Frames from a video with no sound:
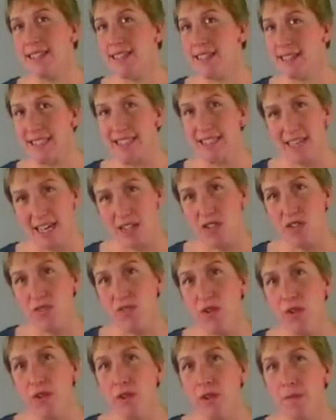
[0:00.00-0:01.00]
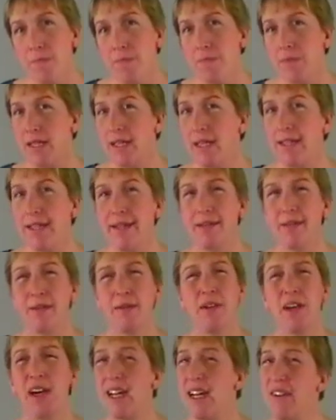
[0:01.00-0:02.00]
successful. You know,
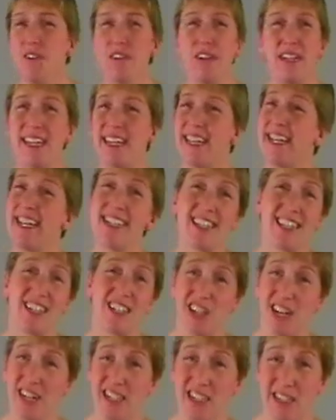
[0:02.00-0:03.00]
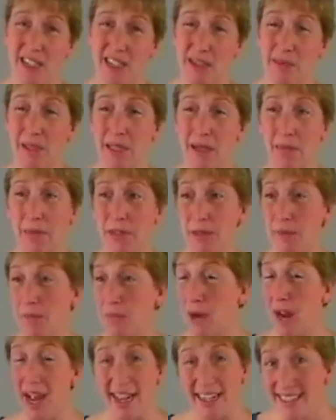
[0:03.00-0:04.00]
not every kid has a chance to be able to
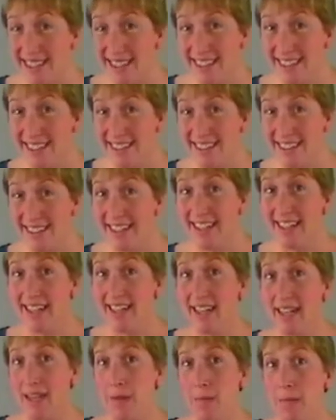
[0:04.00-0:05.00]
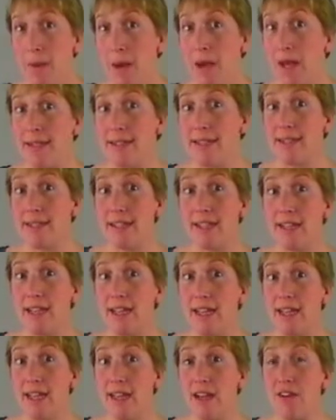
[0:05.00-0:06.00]
practice, but
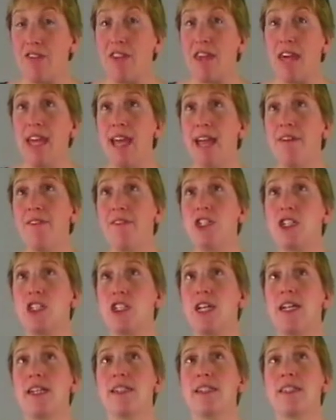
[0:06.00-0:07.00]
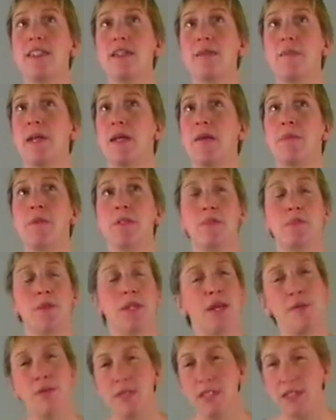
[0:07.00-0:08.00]
if they have a chance to be able to
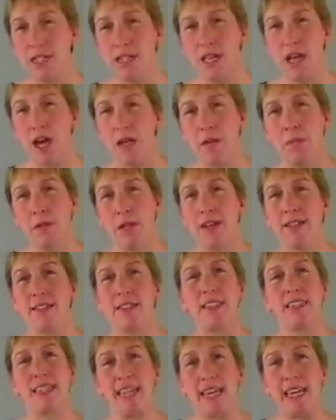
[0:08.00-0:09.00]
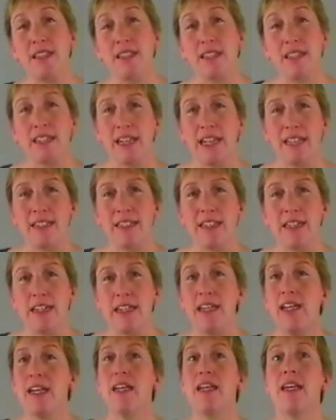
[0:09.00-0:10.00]
play with the toccata blocks at the end of the lesson,
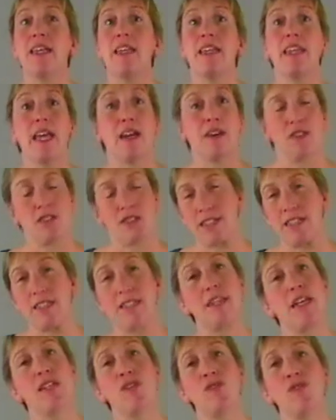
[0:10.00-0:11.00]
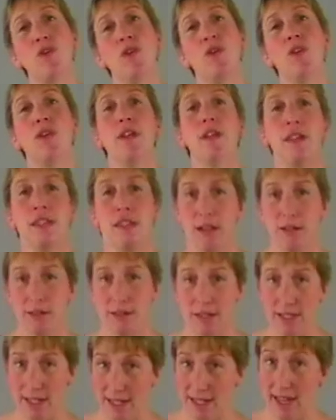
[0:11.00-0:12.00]
they are successful, they're
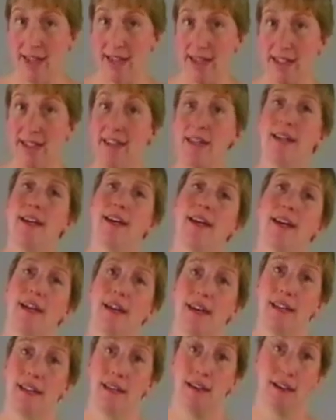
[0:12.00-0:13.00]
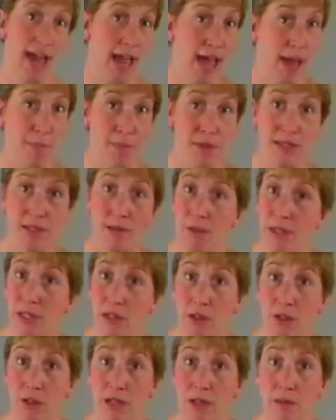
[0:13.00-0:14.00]
excited, and they're happy to be
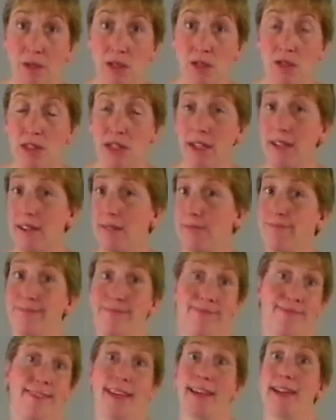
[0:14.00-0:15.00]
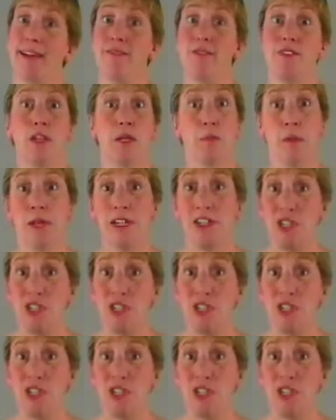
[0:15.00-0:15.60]
learning music, and I've done my